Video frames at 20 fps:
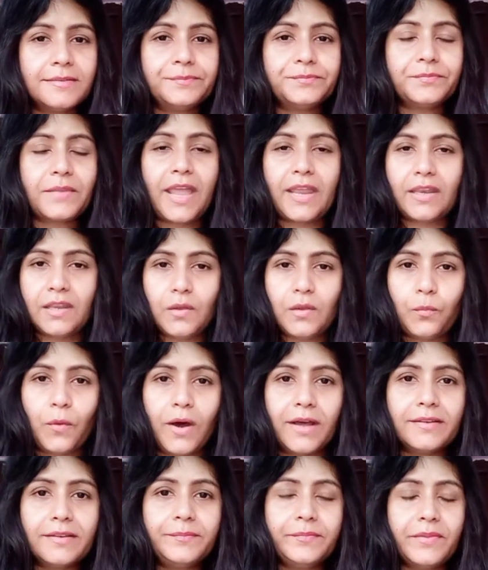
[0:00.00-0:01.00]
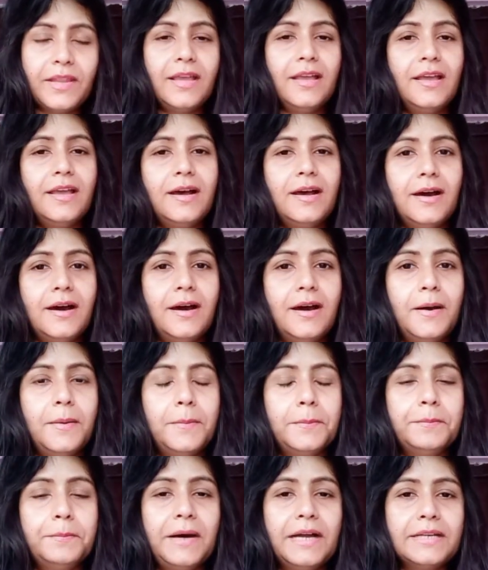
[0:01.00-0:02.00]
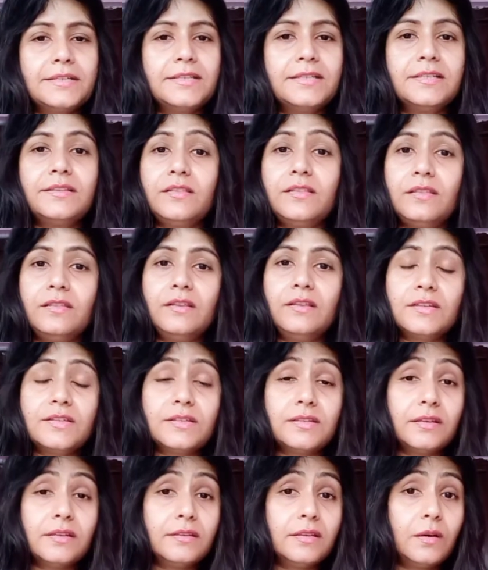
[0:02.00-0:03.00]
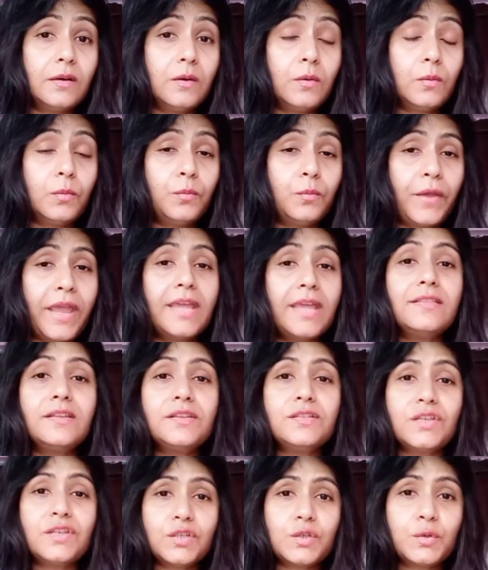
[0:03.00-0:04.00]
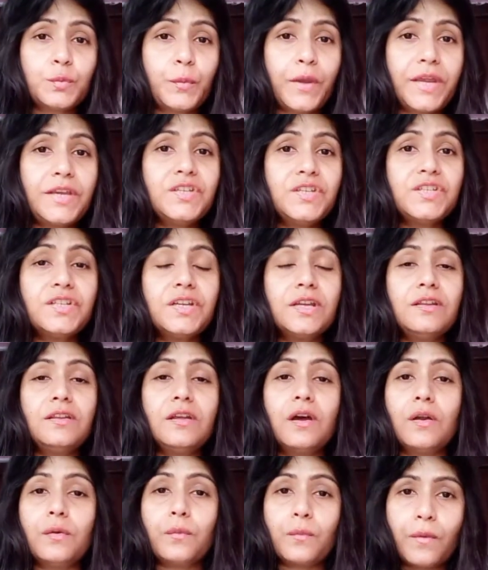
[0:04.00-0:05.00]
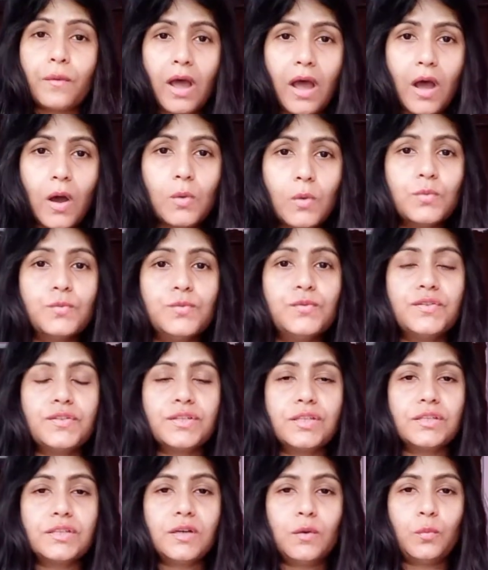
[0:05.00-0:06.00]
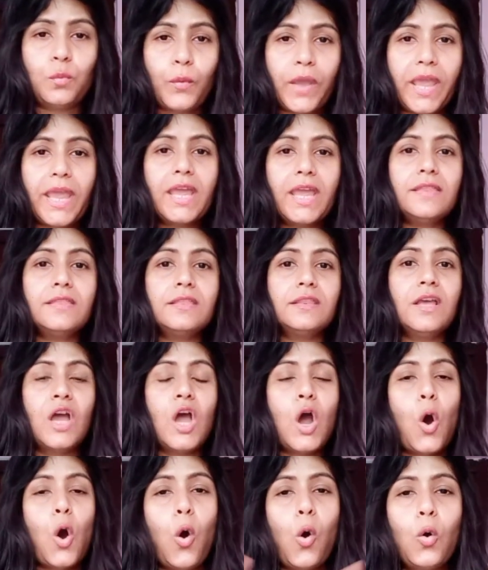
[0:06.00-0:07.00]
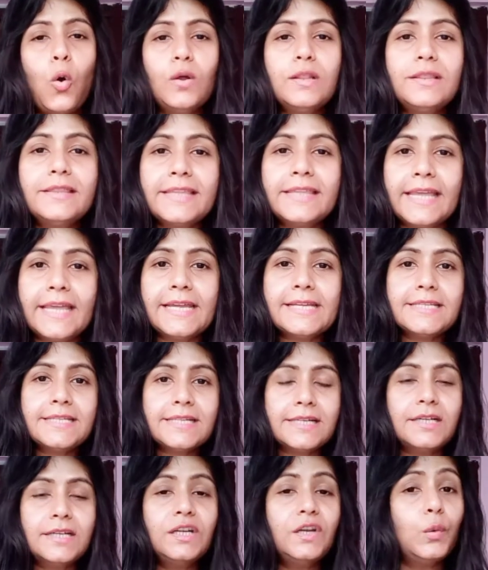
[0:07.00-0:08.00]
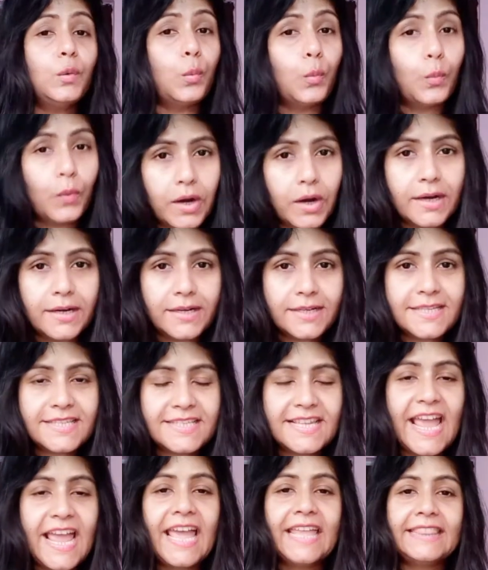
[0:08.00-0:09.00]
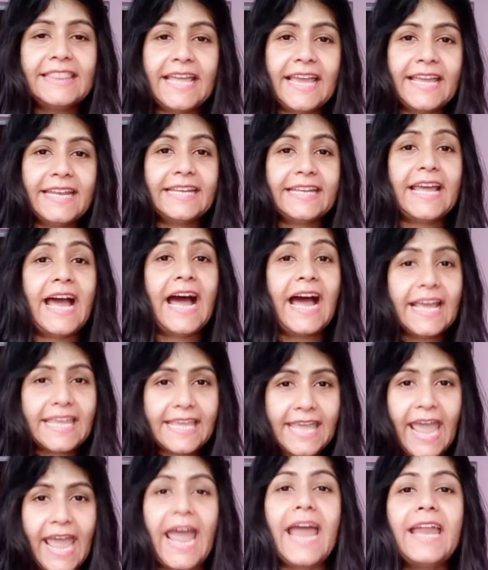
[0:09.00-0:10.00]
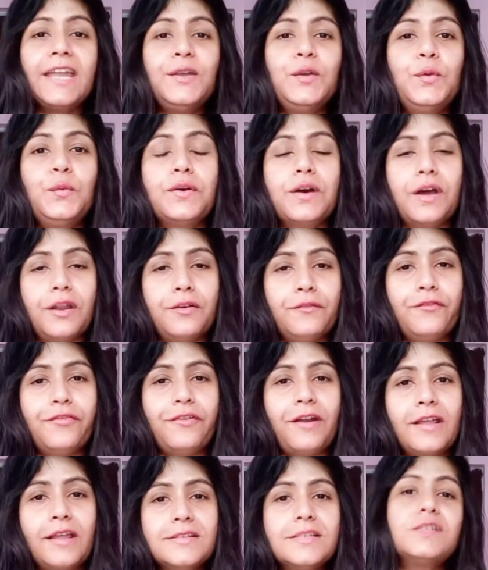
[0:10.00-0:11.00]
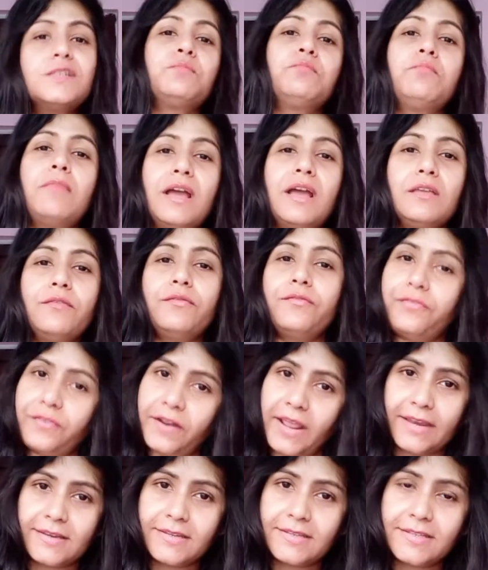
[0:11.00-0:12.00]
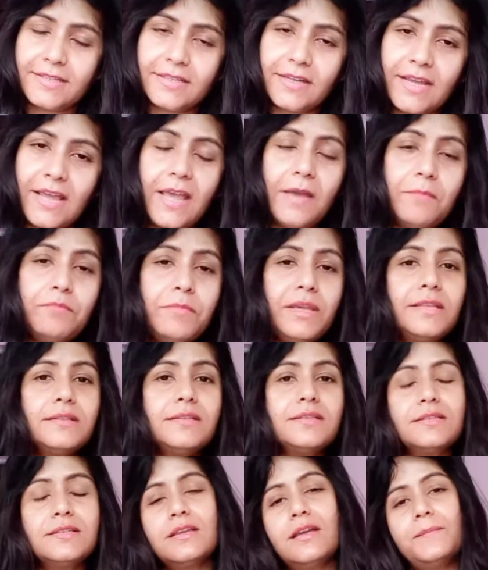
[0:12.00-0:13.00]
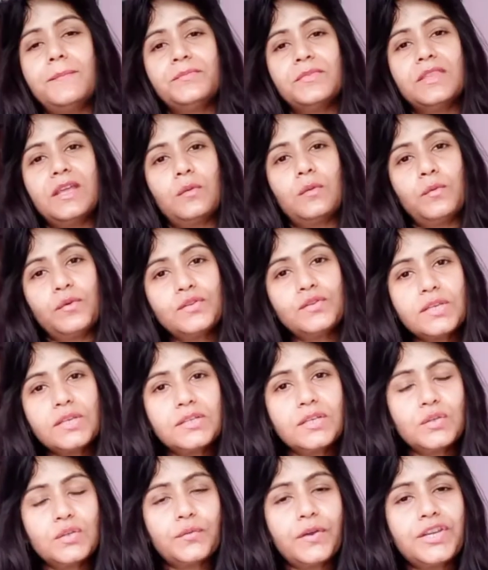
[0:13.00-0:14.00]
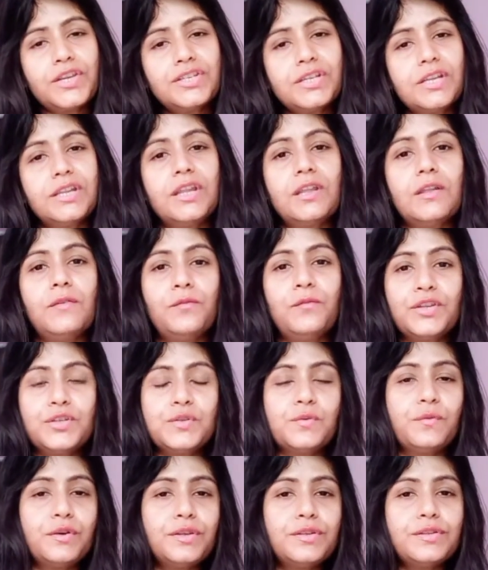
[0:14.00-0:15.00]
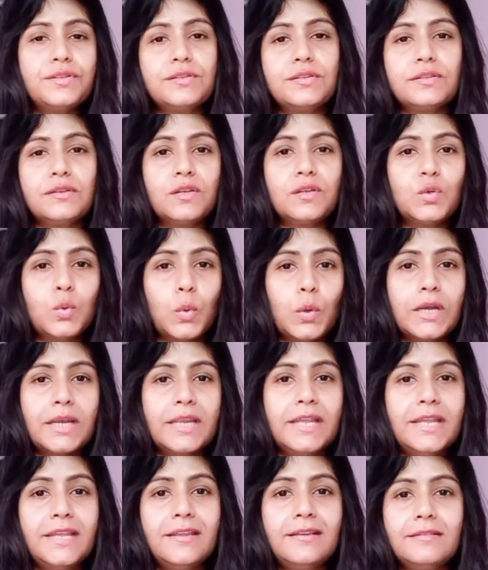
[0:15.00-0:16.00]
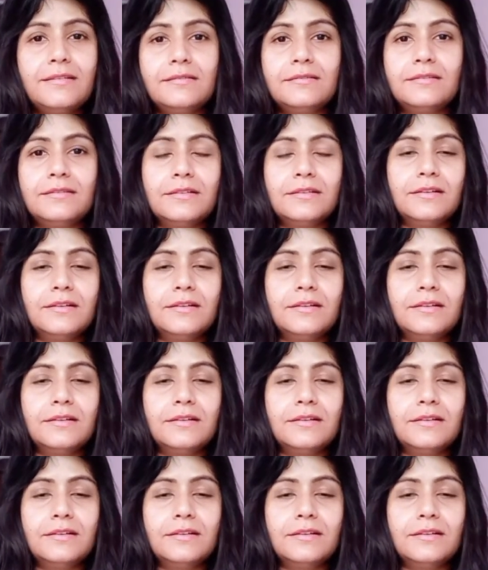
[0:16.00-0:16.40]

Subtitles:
anyone, but the way the situation aroused, the way whole thing turned worse, that I had to confront my friend, means there was a situation which was totally